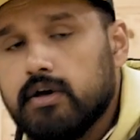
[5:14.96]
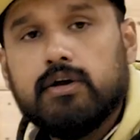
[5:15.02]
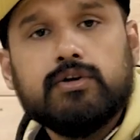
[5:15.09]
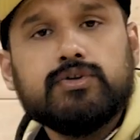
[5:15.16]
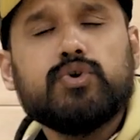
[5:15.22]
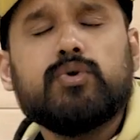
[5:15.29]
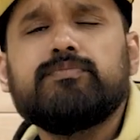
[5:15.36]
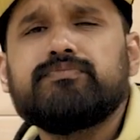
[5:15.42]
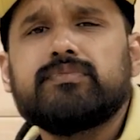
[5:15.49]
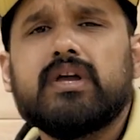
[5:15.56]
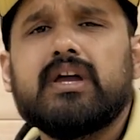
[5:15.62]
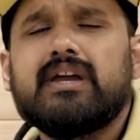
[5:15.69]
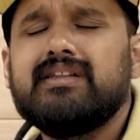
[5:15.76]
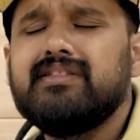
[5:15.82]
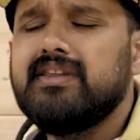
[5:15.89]
So
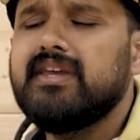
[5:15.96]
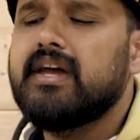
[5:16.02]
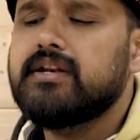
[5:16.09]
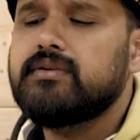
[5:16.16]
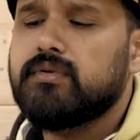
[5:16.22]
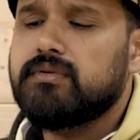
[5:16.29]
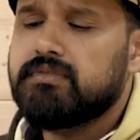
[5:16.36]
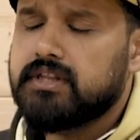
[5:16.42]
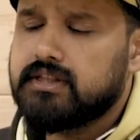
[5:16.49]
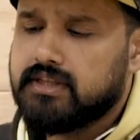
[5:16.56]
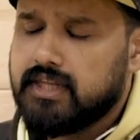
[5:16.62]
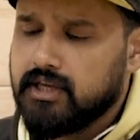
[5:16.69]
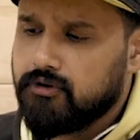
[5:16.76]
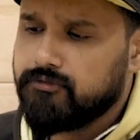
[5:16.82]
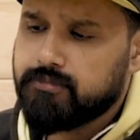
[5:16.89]
in the end, when we
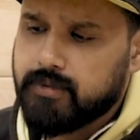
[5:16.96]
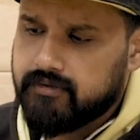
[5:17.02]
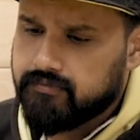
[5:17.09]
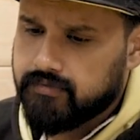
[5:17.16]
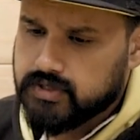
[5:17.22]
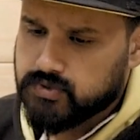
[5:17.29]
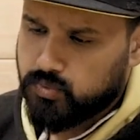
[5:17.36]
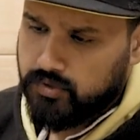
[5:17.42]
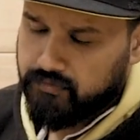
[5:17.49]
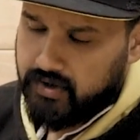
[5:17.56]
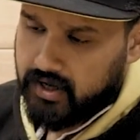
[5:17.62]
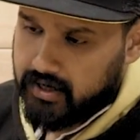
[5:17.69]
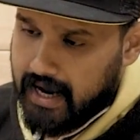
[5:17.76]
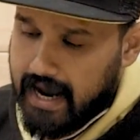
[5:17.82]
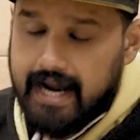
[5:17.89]
think of benefits, what we
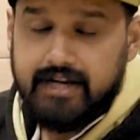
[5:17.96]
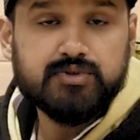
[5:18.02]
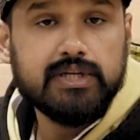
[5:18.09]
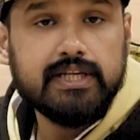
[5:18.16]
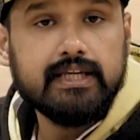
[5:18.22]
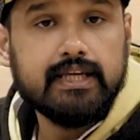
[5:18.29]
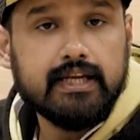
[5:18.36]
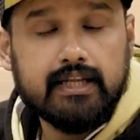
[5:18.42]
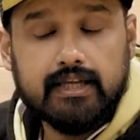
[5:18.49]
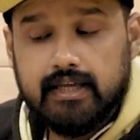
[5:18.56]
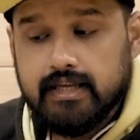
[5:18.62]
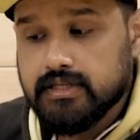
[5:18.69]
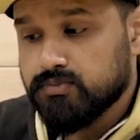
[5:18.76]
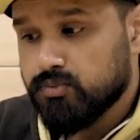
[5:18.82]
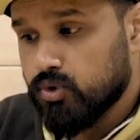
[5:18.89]
are actually getting
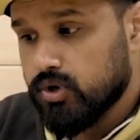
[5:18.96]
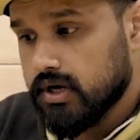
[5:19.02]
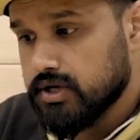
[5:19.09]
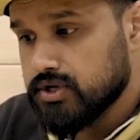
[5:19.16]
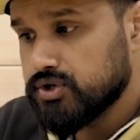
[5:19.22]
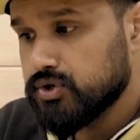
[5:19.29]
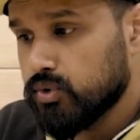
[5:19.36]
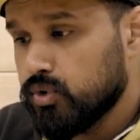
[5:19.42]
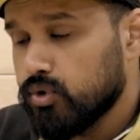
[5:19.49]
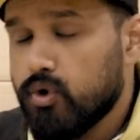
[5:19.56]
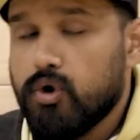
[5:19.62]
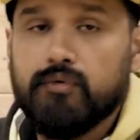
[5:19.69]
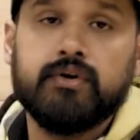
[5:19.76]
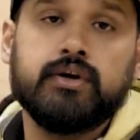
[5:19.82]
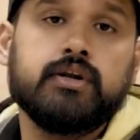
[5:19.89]
is more control
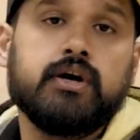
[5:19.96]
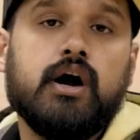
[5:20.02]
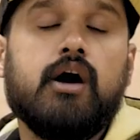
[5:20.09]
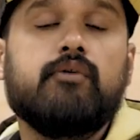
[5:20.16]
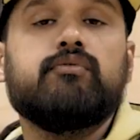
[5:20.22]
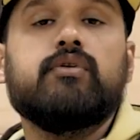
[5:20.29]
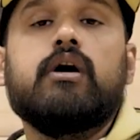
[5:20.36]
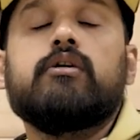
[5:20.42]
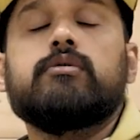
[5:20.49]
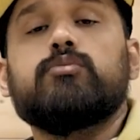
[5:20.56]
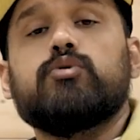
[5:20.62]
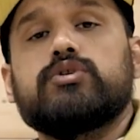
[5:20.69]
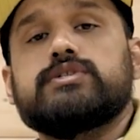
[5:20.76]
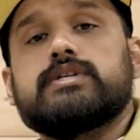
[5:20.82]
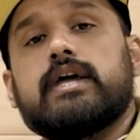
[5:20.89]
over how our
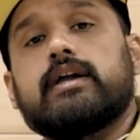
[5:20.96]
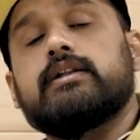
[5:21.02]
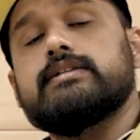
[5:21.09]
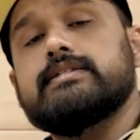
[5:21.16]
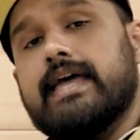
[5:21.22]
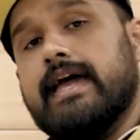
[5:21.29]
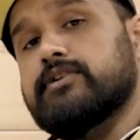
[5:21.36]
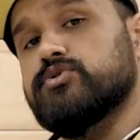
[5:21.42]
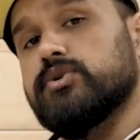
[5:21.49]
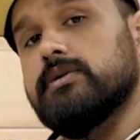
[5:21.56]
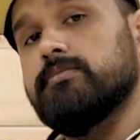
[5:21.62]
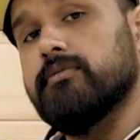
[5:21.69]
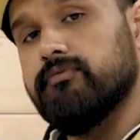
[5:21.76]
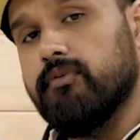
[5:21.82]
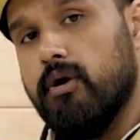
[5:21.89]
motorcycle is actually
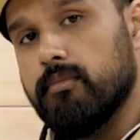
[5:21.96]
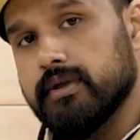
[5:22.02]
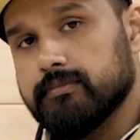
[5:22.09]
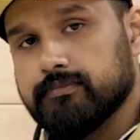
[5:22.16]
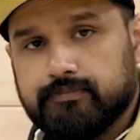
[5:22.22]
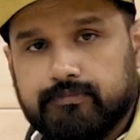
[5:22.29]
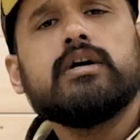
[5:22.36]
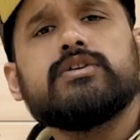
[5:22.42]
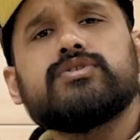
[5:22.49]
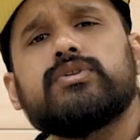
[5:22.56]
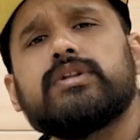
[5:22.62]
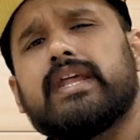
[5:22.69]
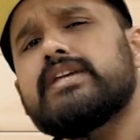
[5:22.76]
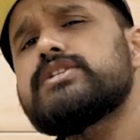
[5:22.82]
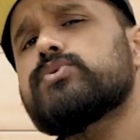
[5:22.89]
performing. So
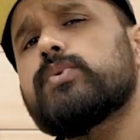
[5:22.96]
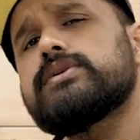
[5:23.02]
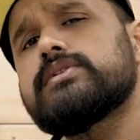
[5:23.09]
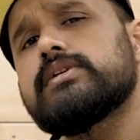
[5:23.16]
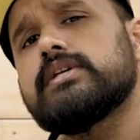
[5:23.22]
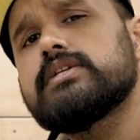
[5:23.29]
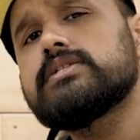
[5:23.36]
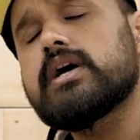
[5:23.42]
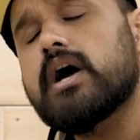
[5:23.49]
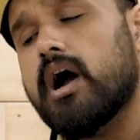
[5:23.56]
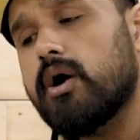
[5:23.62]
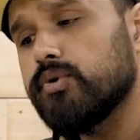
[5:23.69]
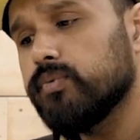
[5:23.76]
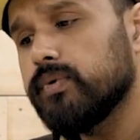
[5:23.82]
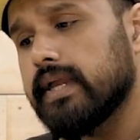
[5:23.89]
the next question is,
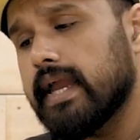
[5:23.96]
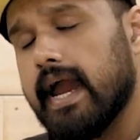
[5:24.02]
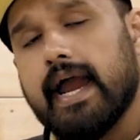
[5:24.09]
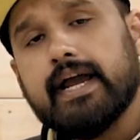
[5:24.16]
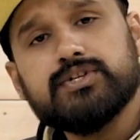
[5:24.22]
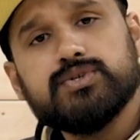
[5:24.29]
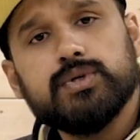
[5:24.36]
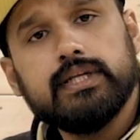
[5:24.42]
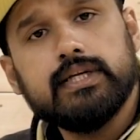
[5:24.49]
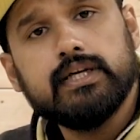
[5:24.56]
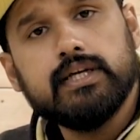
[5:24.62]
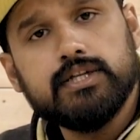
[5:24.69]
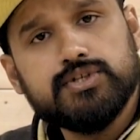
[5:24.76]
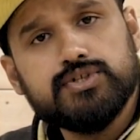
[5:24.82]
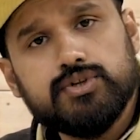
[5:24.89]
how do we actually
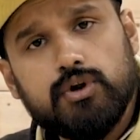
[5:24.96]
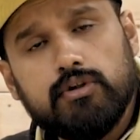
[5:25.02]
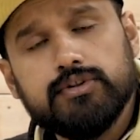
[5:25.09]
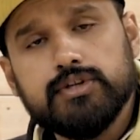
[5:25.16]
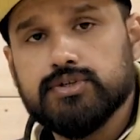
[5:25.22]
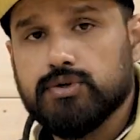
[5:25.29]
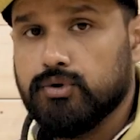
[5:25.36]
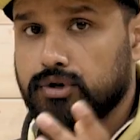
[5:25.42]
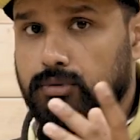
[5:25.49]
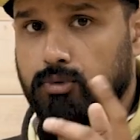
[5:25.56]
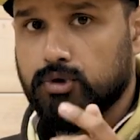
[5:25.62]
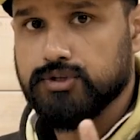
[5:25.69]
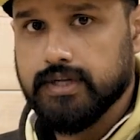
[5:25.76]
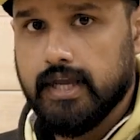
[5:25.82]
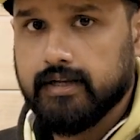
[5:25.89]
install this on your
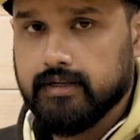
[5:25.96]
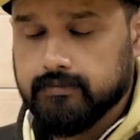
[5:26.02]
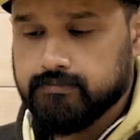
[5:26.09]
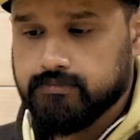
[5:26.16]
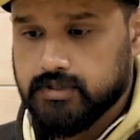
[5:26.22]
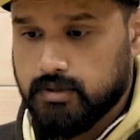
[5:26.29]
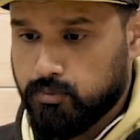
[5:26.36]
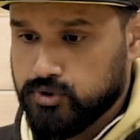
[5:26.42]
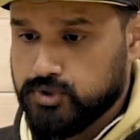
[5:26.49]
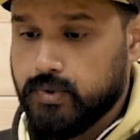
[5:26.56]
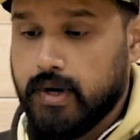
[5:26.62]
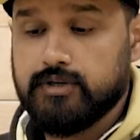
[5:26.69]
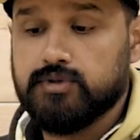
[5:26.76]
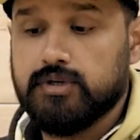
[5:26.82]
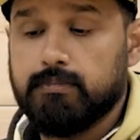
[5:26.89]
motorcycle? Suppose you
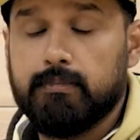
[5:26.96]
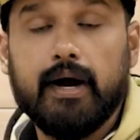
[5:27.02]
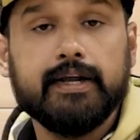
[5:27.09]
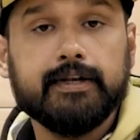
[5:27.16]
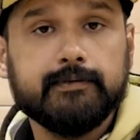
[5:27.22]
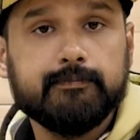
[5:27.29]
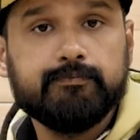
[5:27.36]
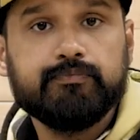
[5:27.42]
actually buy it.